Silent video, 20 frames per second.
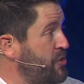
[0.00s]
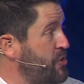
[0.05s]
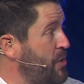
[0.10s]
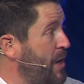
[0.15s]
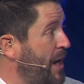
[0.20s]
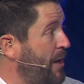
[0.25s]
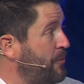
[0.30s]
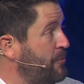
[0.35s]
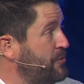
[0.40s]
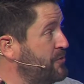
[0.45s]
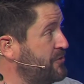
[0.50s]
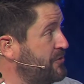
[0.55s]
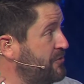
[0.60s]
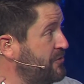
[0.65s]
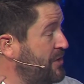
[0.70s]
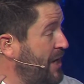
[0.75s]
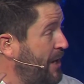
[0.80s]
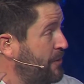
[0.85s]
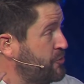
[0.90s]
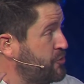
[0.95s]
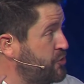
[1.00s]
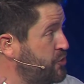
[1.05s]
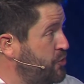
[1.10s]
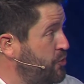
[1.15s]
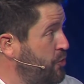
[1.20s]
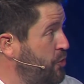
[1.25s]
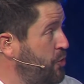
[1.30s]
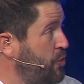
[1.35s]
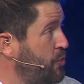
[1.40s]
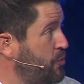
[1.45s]
knew how
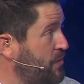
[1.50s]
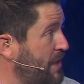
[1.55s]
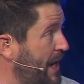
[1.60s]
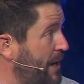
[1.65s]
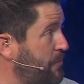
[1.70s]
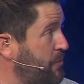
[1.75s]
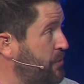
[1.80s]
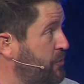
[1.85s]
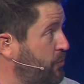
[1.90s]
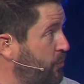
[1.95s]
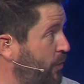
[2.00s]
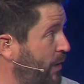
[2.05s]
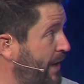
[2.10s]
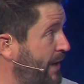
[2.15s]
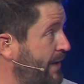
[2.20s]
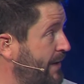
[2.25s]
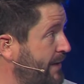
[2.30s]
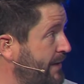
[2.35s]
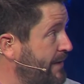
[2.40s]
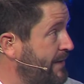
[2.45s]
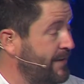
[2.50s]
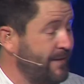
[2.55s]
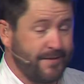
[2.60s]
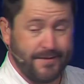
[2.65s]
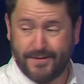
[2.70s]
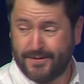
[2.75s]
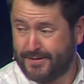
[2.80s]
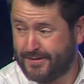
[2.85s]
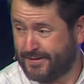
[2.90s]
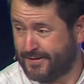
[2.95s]
true that would ring
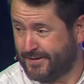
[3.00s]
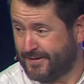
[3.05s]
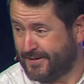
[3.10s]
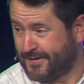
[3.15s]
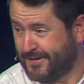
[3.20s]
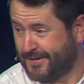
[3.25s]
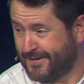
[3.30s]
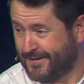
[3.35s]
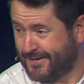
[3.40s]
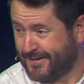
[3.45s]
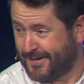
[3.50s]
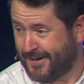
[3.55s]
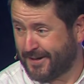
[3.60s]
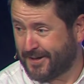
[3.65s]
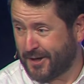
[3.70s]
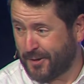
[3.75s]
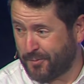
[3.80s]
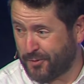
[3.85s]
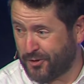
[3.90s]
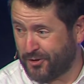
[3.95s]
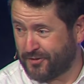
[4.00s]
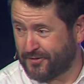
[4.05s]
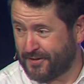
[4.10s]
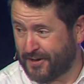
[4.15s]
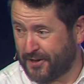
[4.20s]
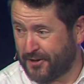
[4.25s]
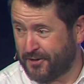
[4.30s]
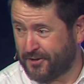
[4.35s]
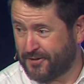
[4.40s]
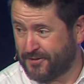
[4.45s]
a couple years
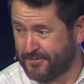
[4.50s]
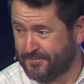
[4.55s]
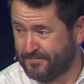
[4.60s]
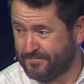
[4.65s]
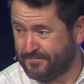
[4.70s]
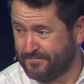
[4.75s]
later.